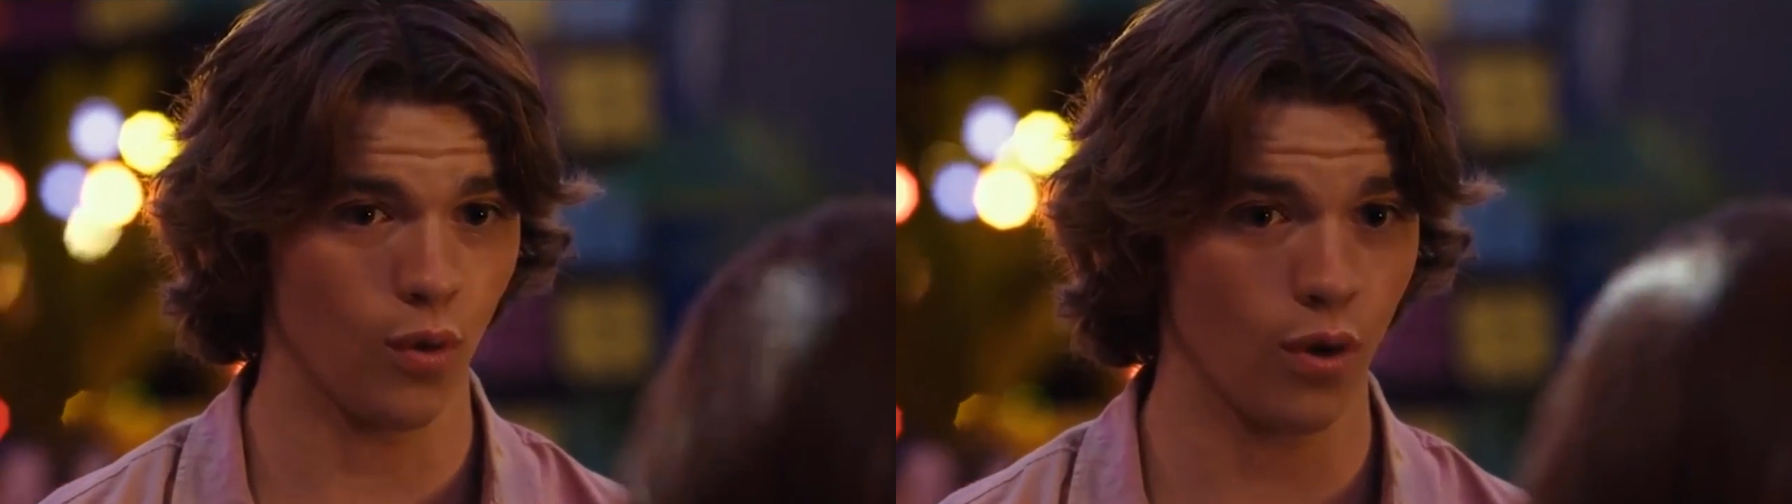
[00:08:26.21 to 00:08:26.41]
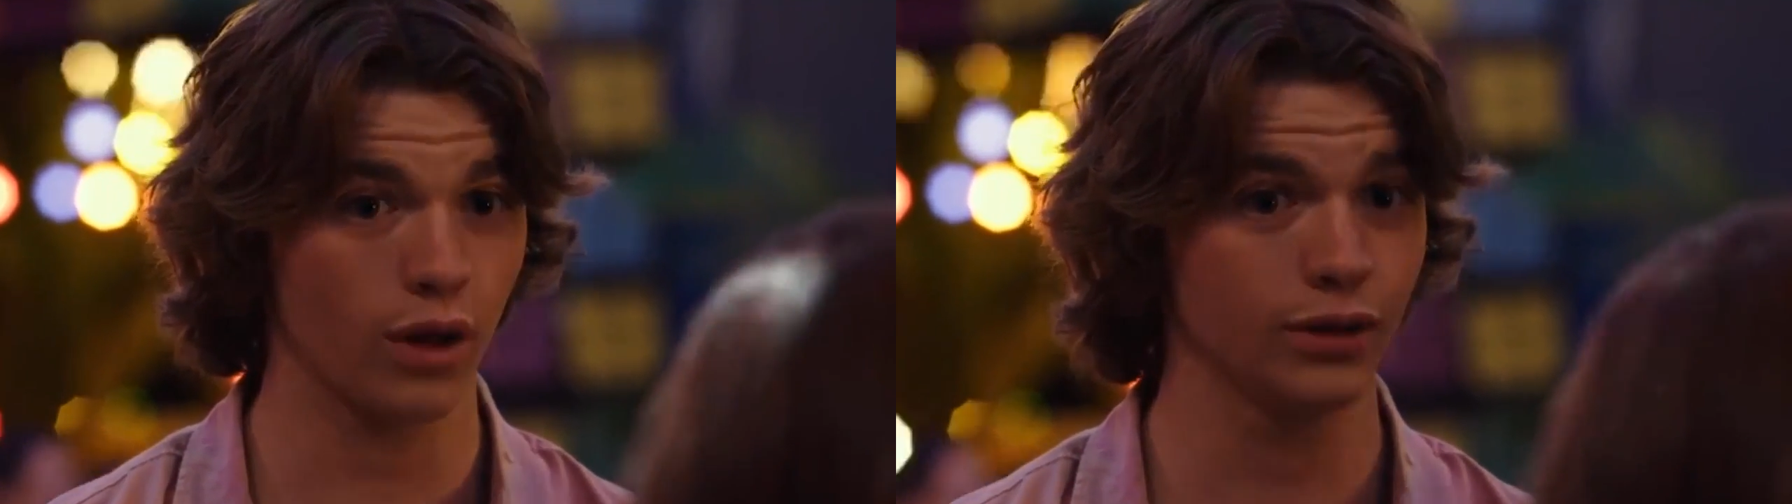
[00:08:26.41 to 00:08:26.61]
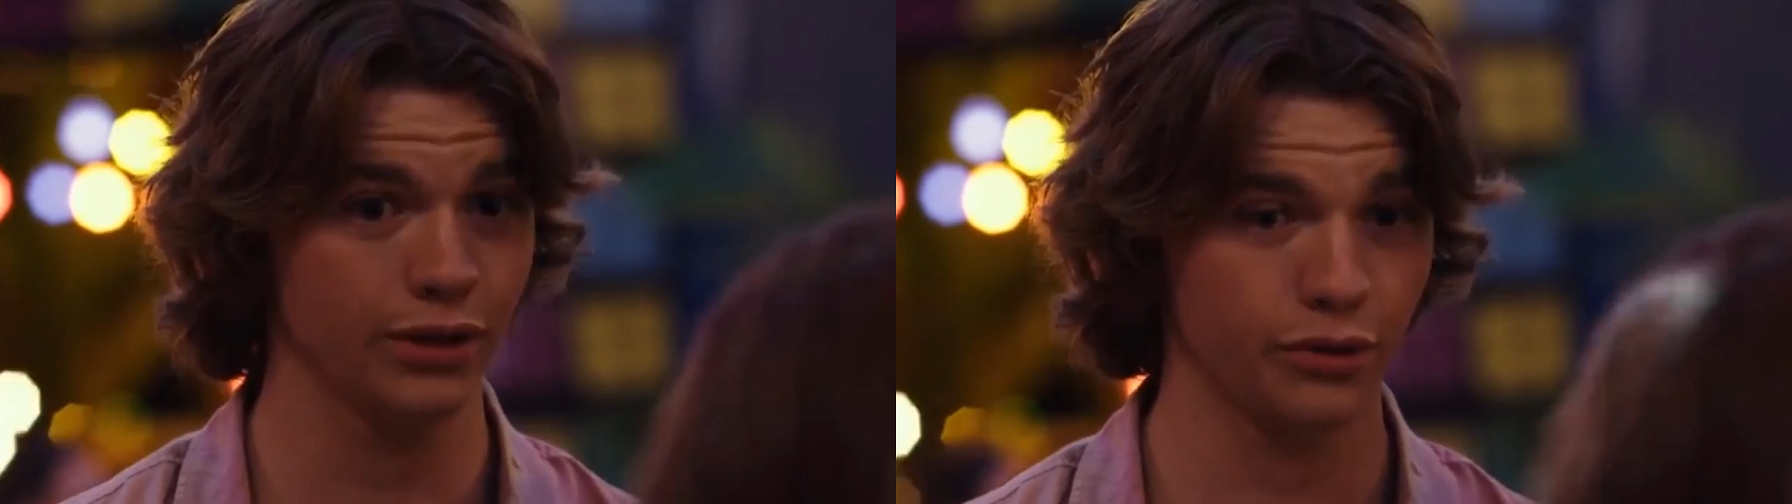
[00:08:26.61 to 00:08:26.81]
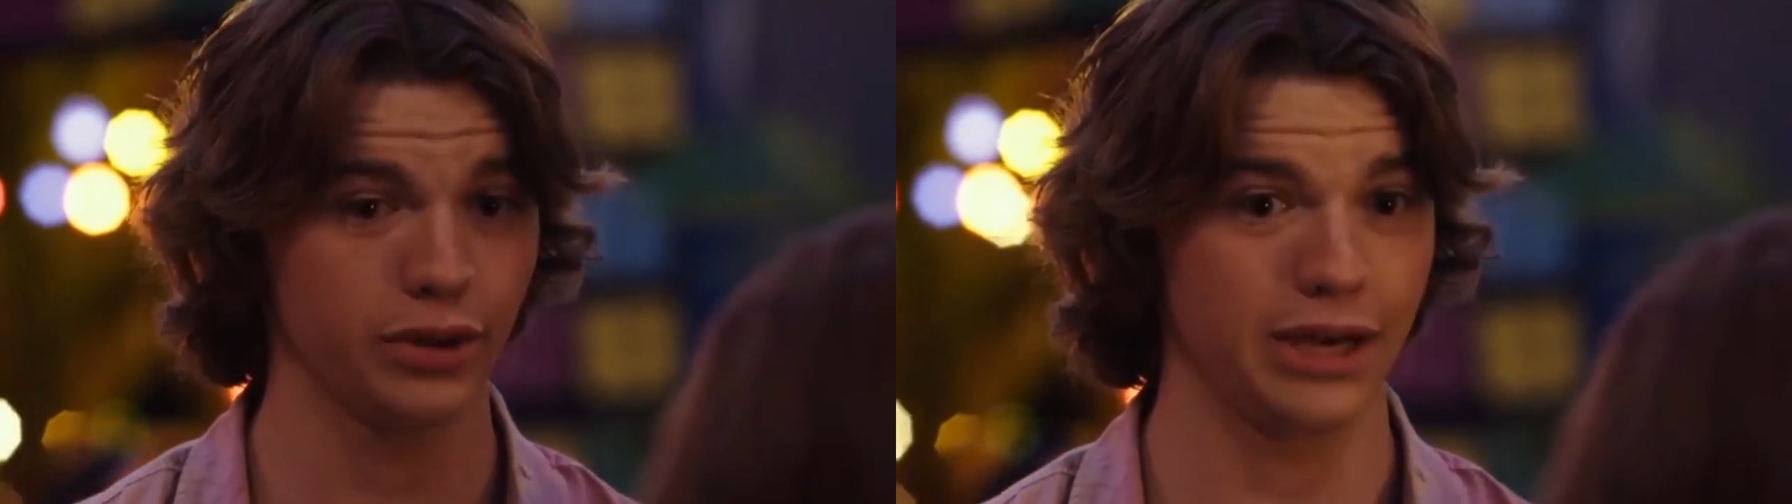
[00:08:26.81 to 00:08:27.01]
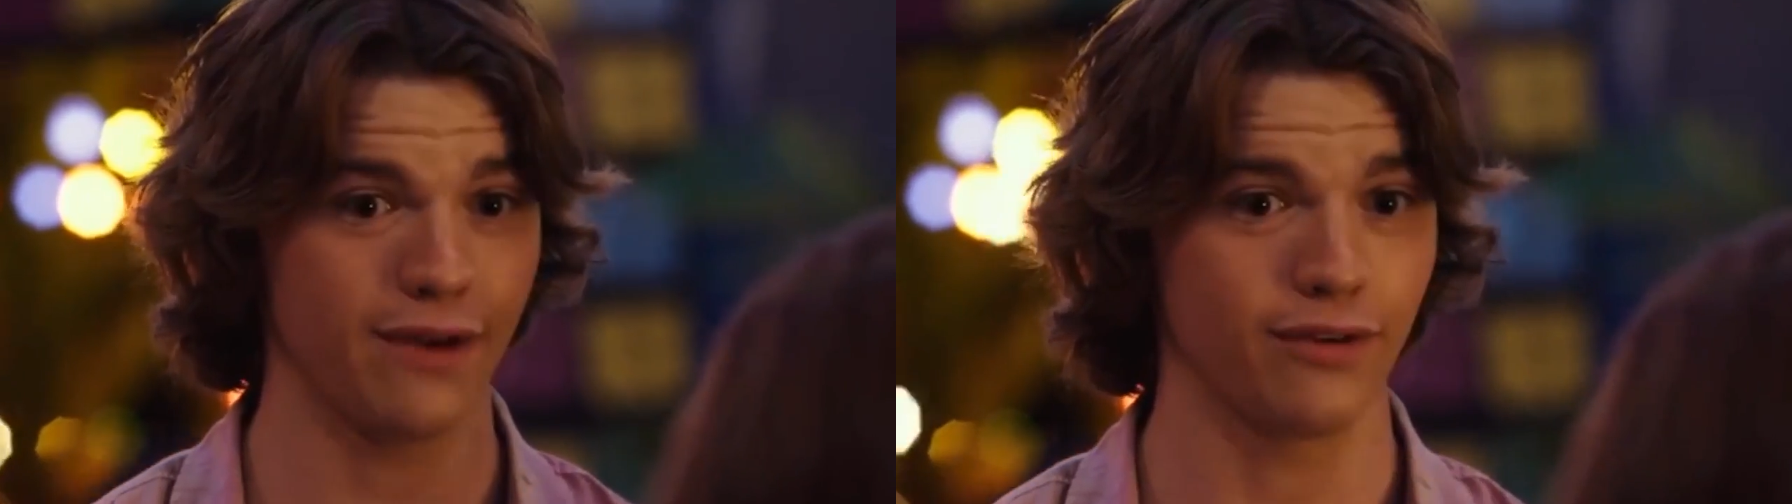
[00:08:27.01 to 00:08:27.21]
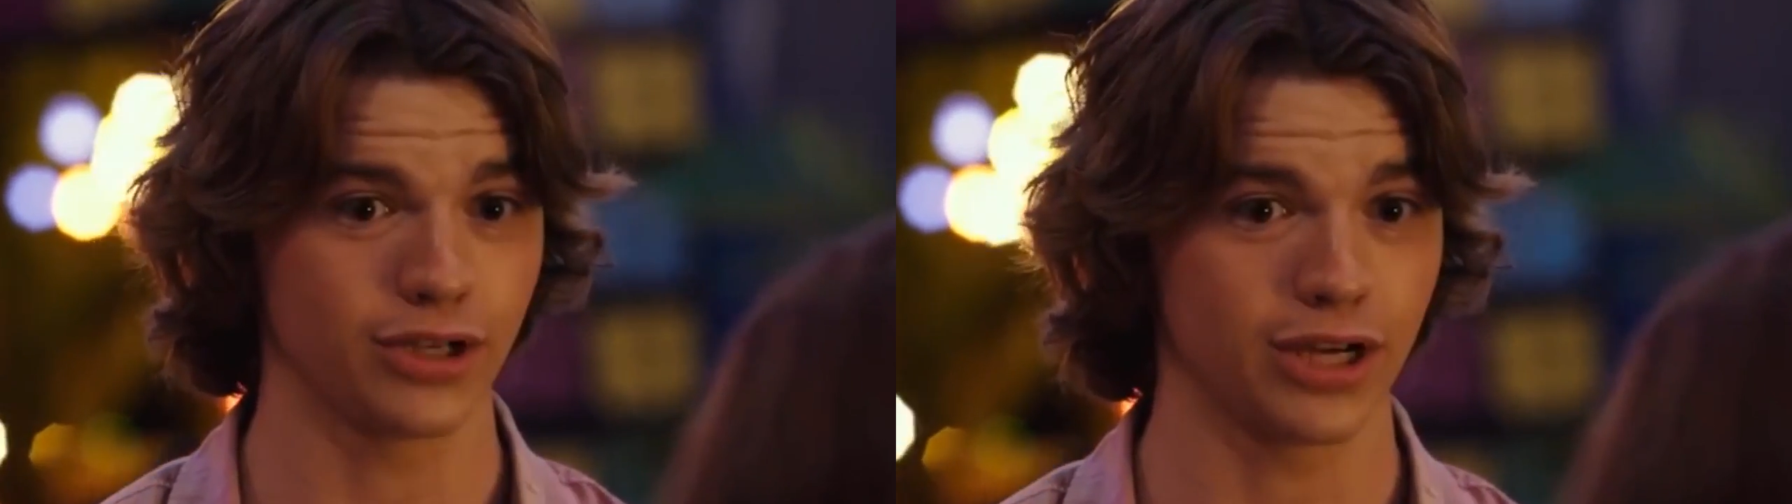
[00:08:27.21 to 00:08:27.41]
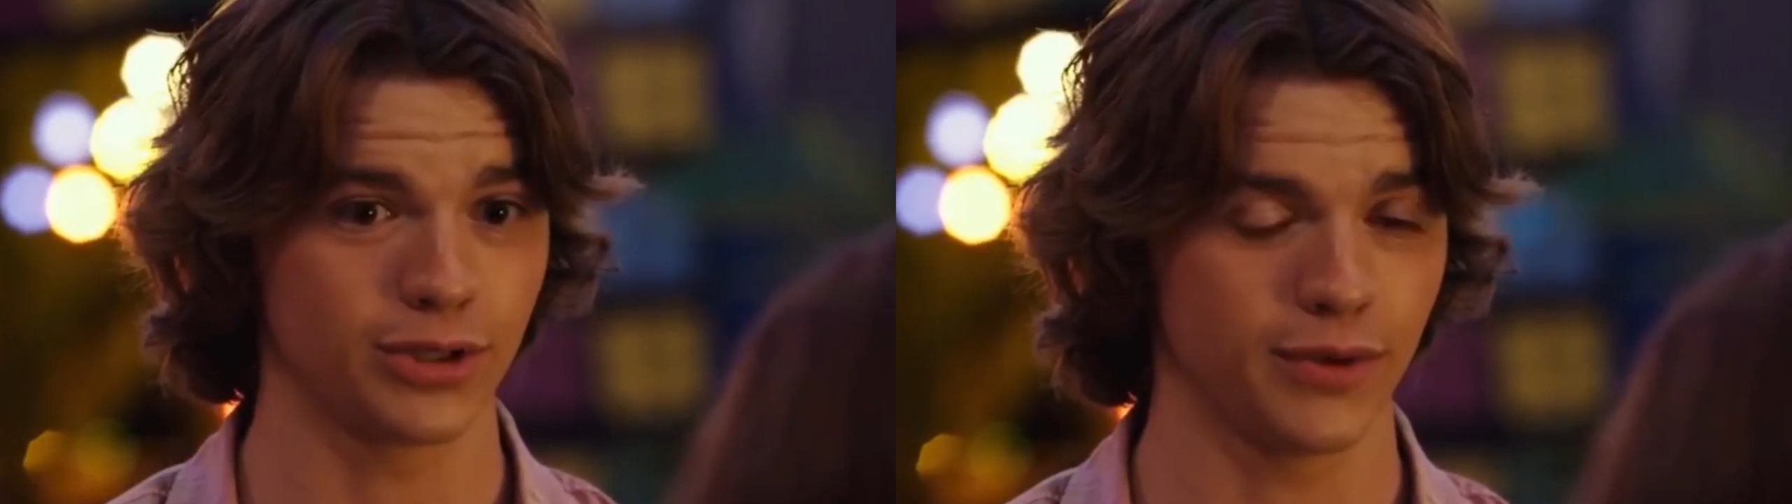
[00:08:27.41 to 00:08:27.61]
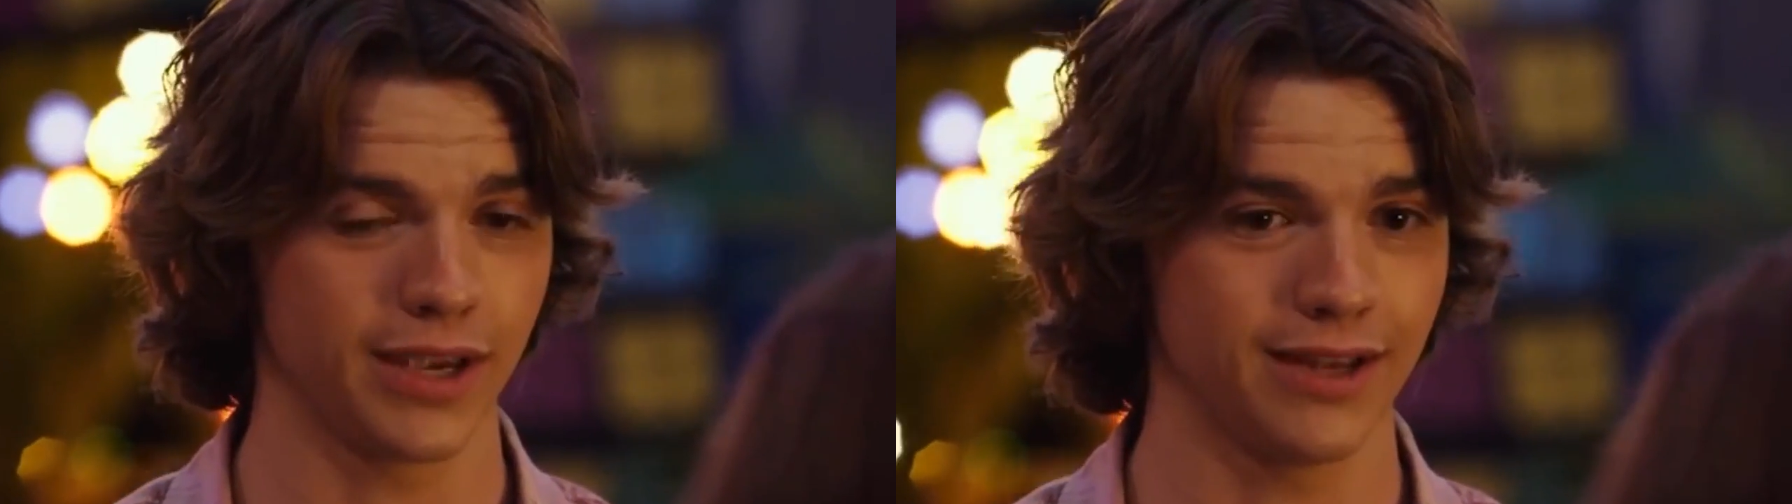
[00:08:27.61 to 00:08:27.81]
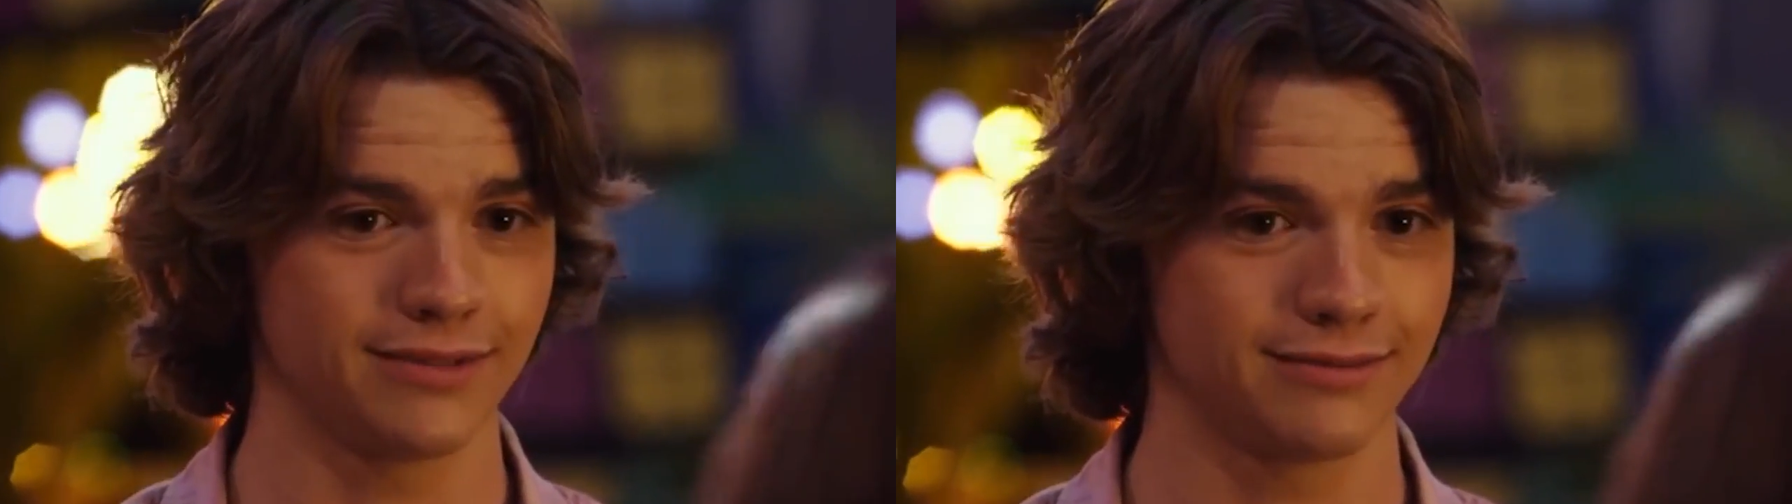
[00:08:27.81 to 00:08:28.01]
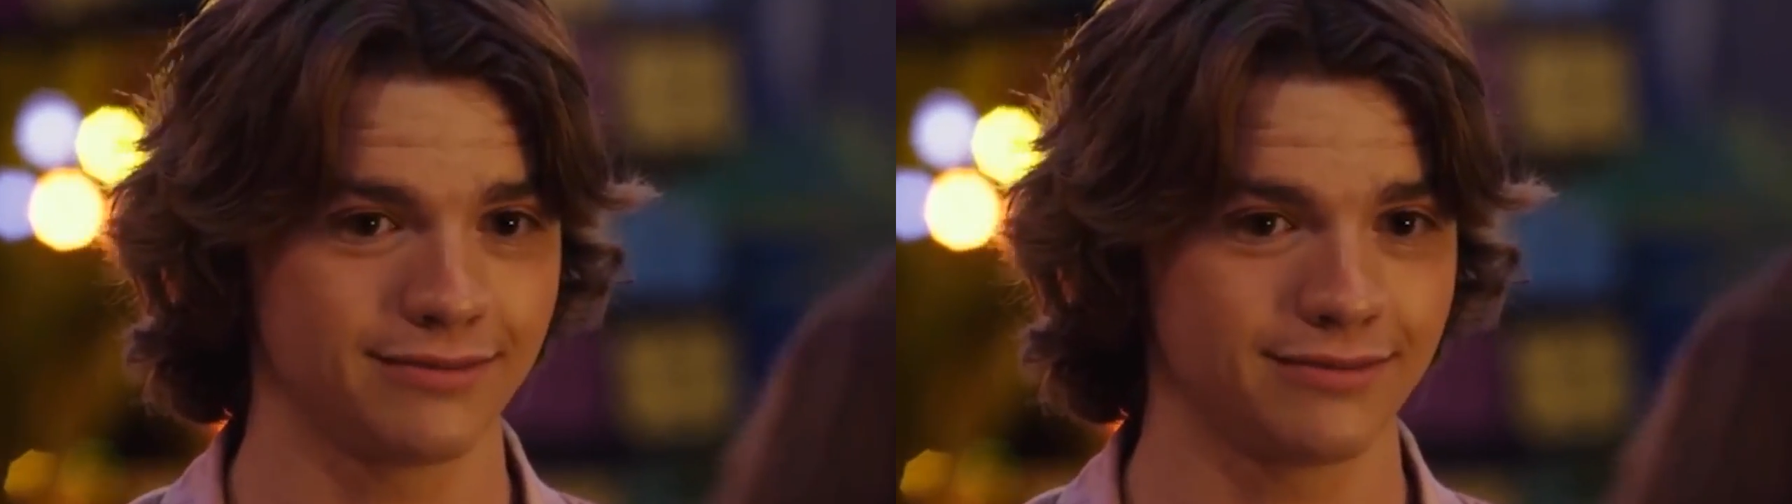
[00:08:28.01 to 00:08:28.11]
or I'll literally never talk to you again.